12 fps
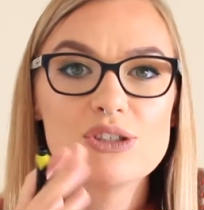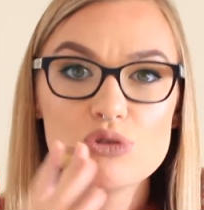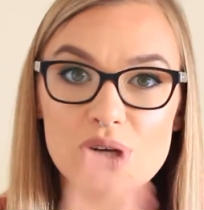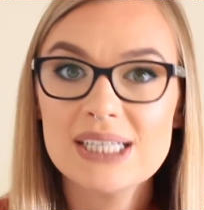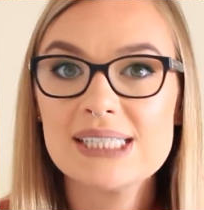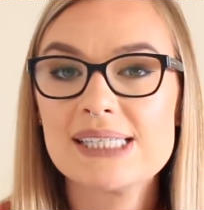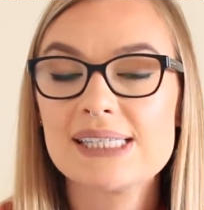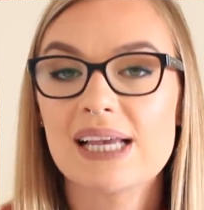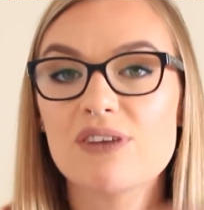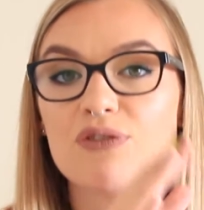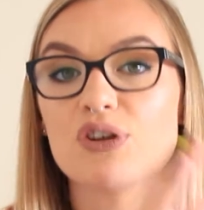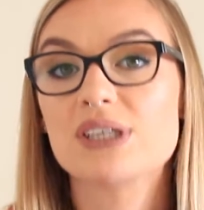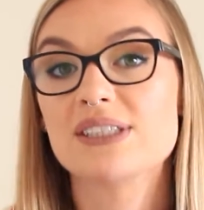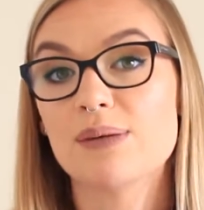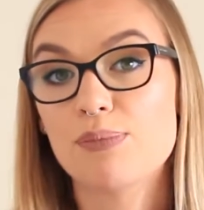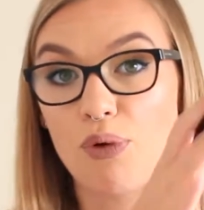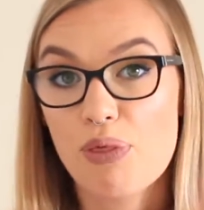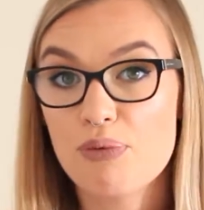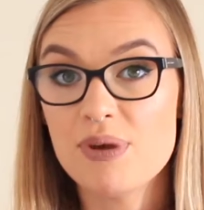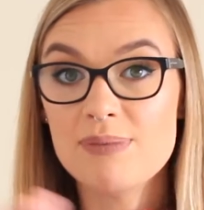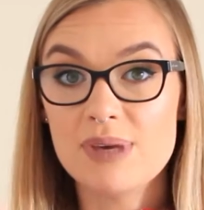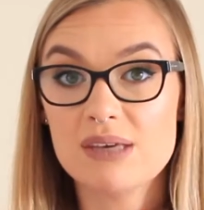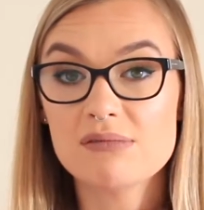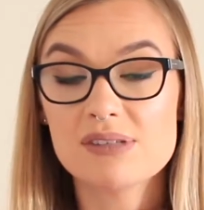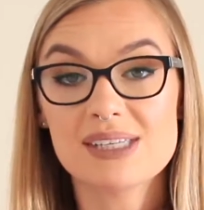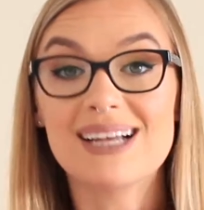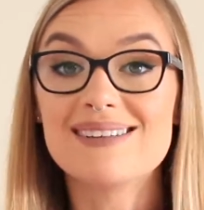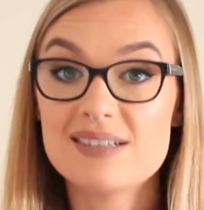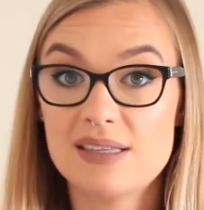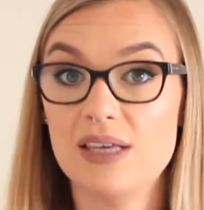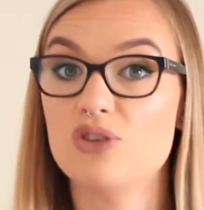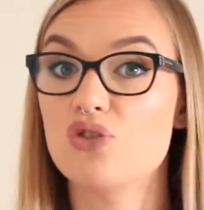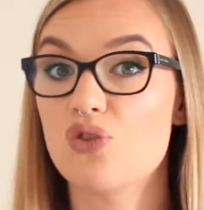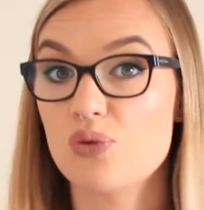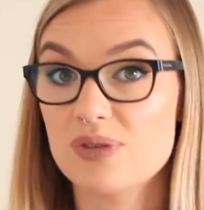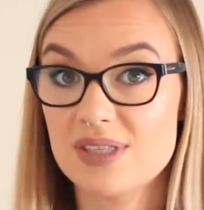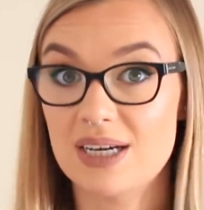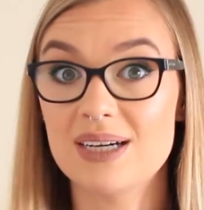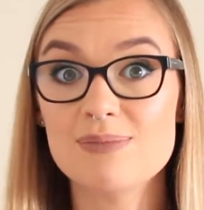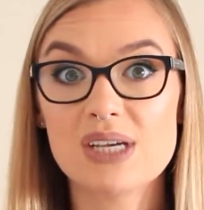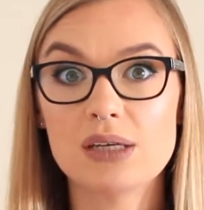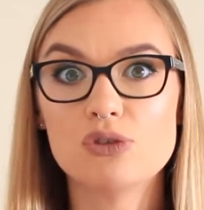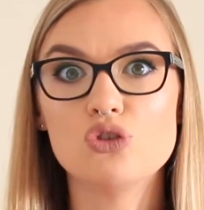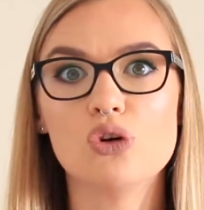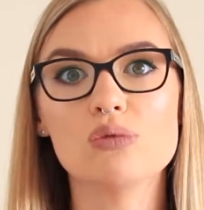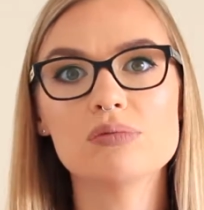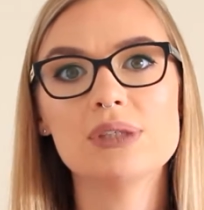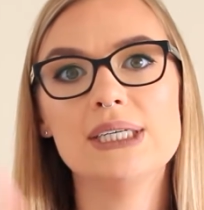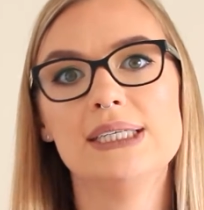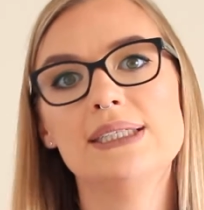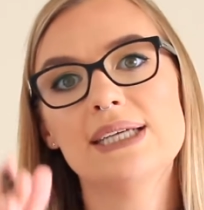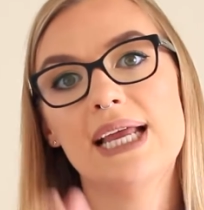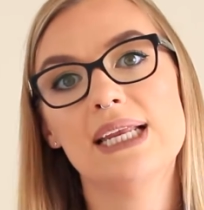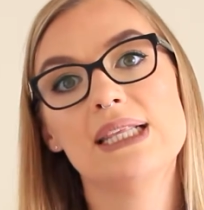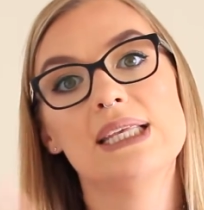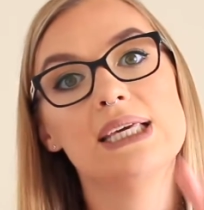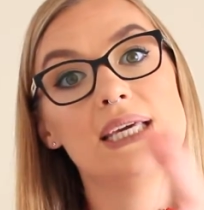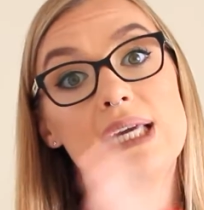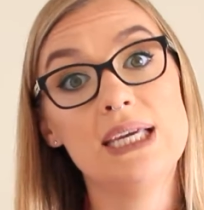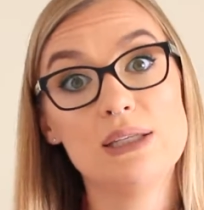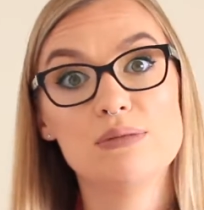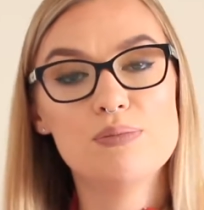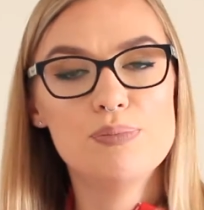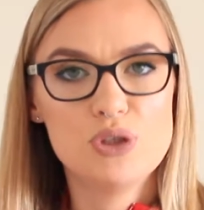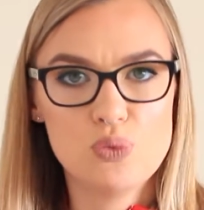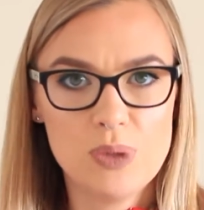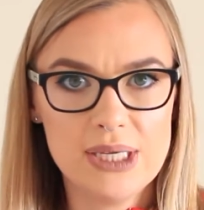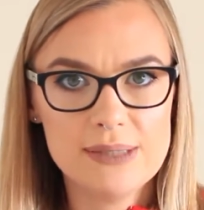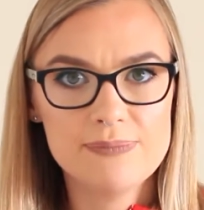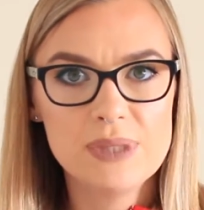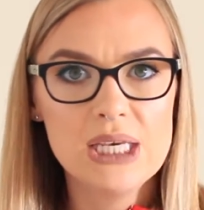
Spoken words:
Try to set, for example, 3 meals and stick to those times, and don't eat anything in between.